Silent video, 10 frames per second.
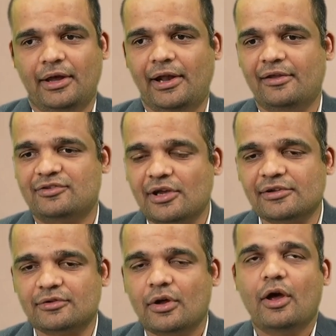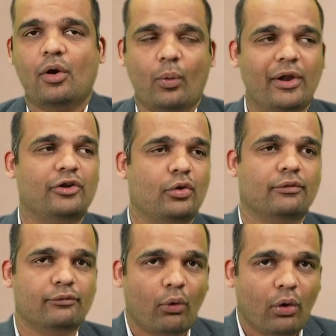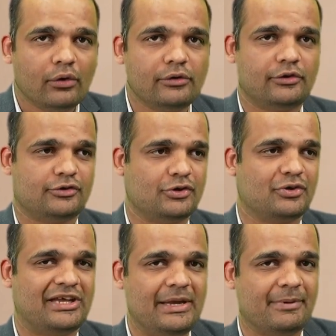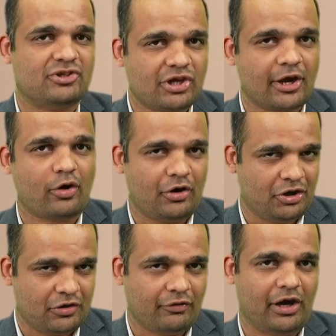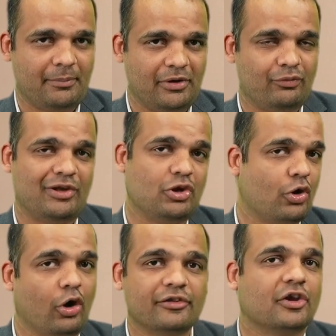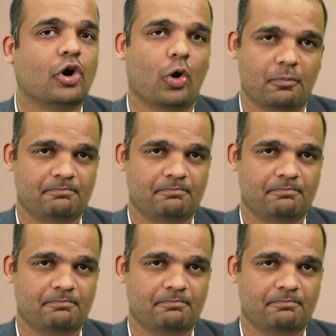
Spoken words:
It is just when you want to keep a check on your environment when you're on the go.